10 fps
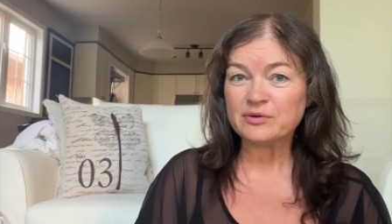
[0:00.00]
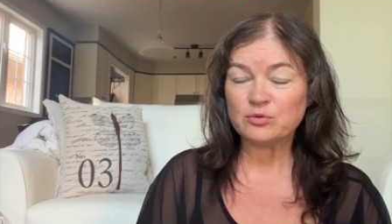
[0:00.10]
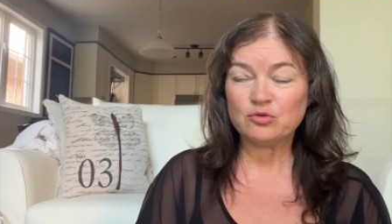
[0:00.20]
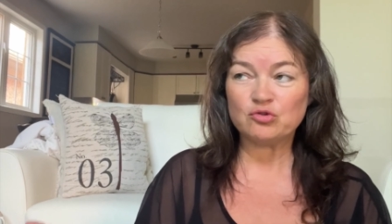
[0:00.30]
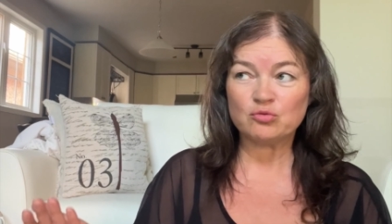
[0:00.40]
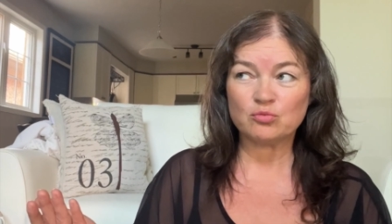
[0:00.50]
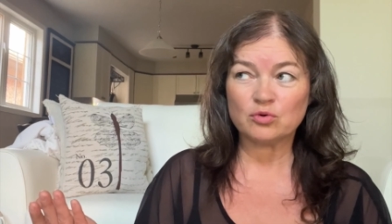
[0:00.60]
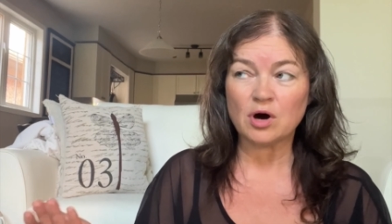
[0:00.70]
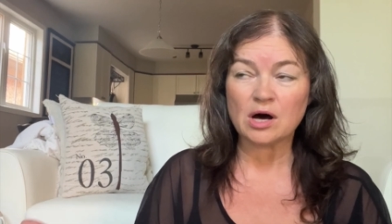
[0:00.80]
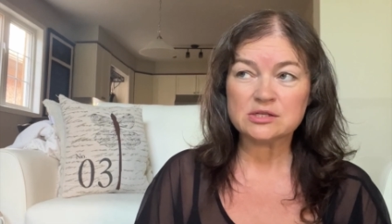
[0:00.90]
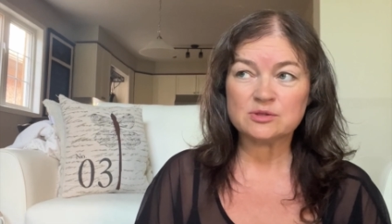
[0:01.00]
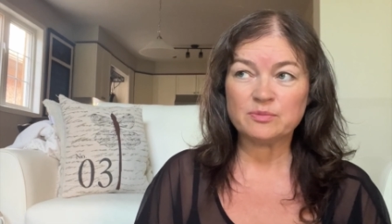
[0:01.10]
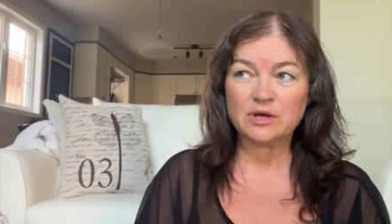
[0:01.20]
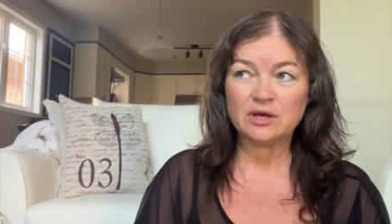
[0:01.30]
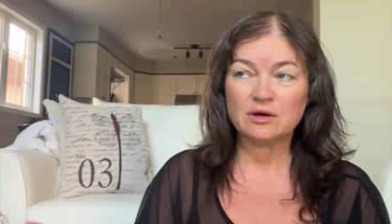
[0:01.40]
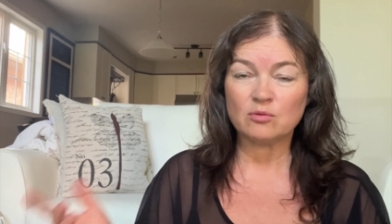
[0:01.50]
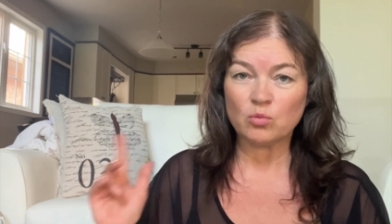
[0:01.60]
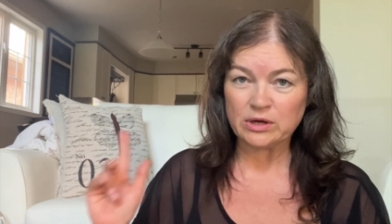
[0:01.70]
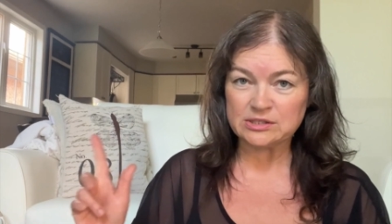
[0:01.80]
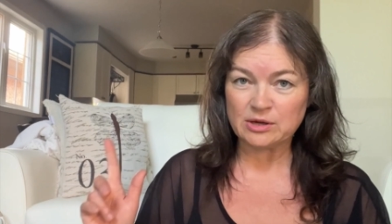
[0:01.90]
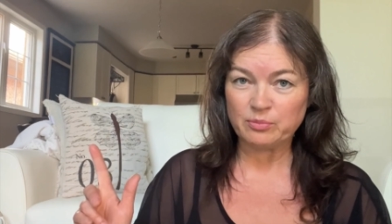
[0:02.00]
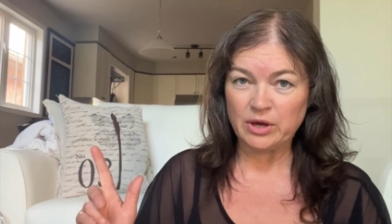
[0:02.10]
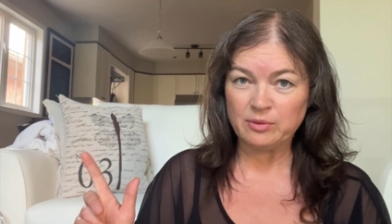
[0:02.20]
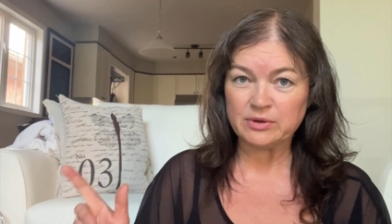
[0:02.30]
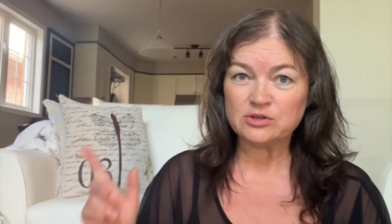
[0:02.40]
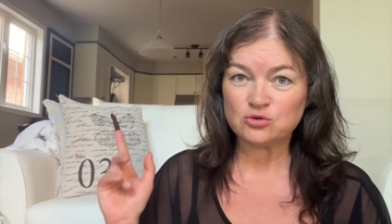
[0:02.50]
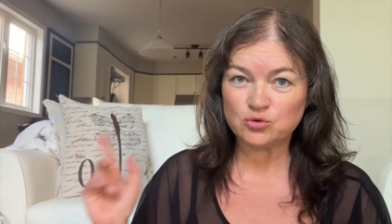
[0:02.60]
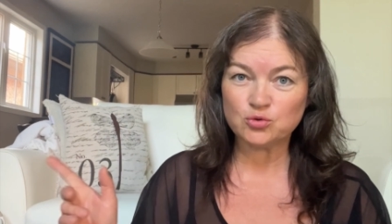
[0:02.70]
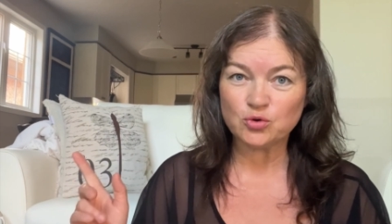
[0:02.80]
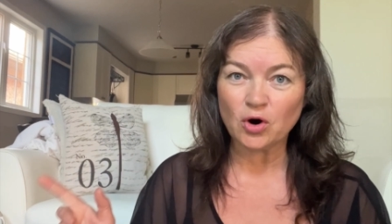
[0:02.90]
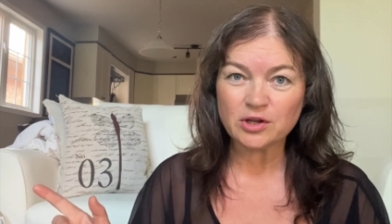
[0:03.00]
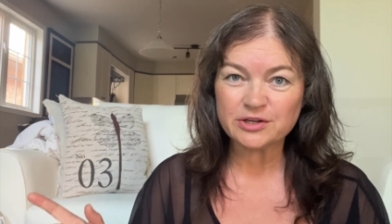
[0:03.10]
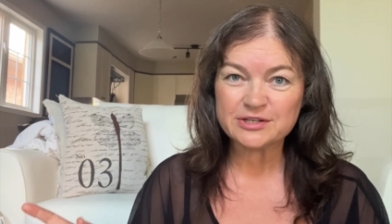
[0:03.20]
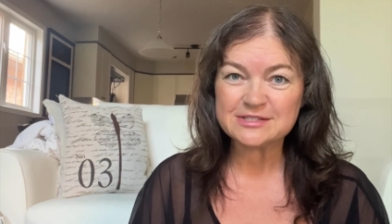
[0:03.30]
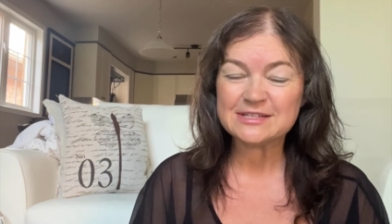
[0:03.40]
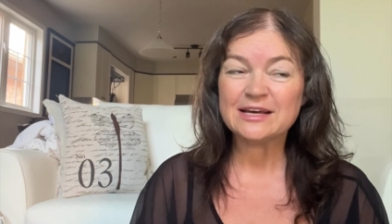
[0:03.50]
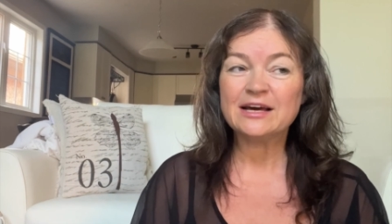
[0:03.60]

which cost me one-time payment $2